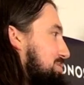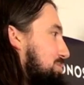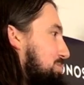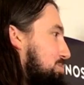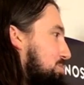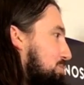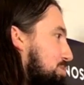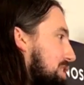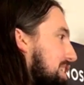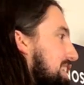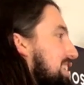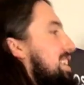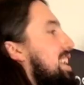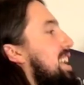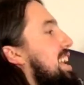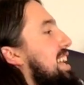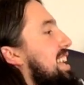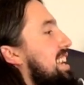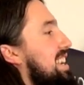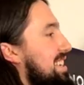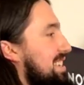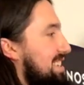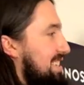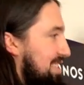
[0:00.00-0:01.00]
what
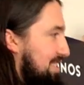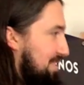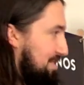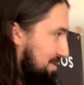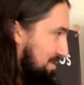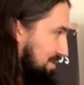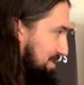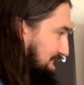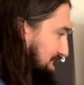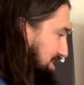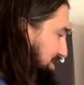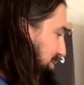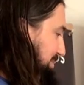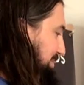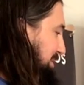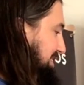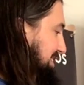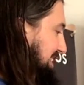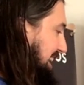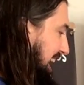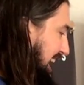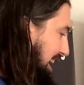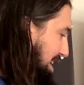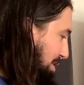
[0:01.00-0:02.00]
can it do? Not so
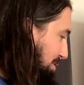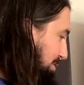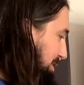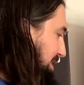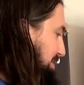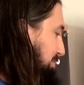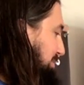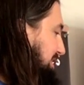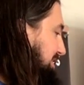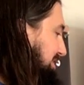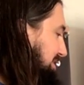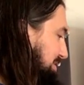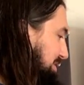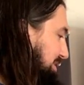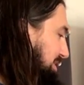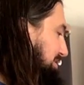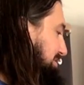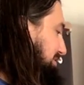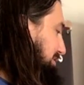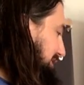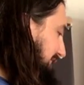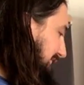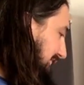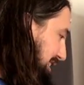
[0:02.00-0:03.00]
much how can we do
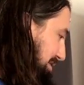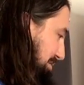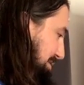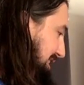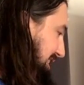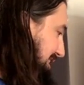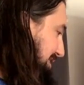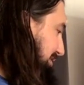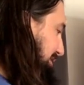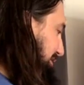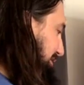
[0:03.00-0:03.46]
it. For that, we have